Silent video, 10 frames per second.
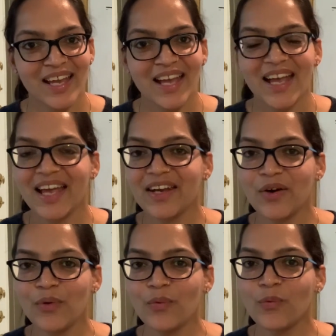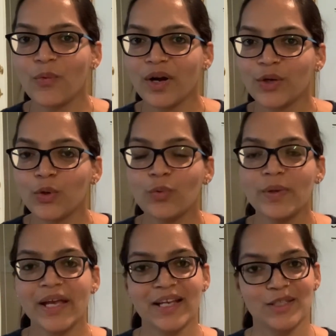And now, what do we
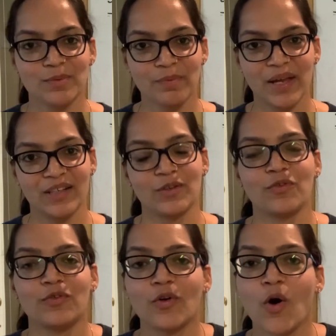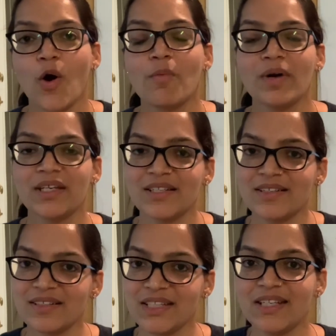expect from a young
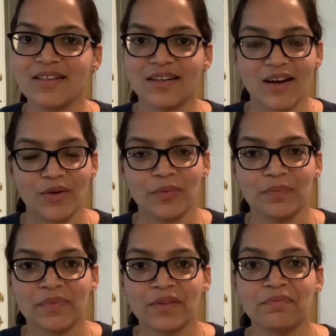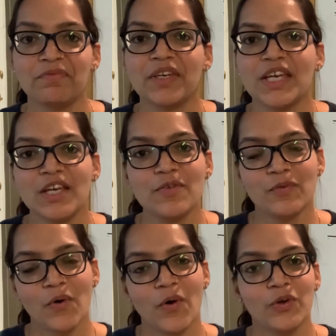reader now? We
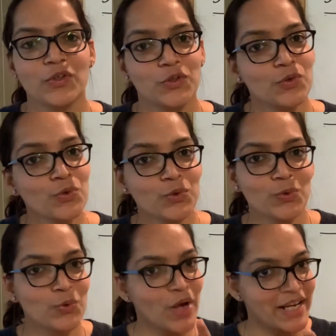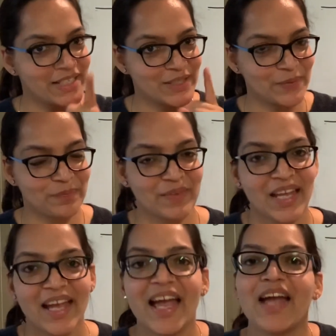want you to write.
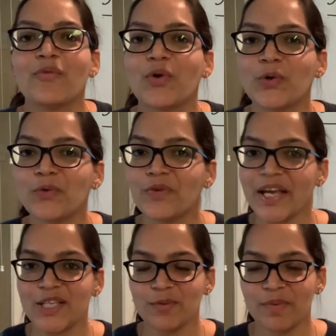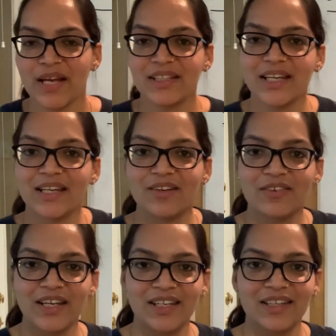And what do we expect in
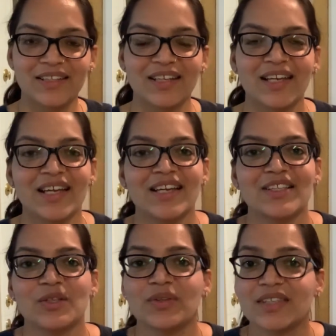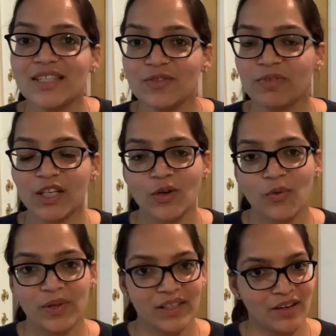writing? So, this video will
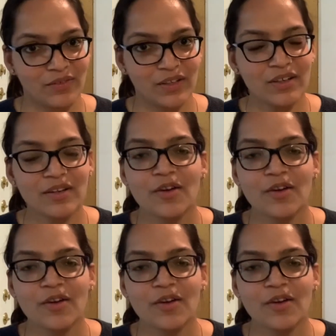cover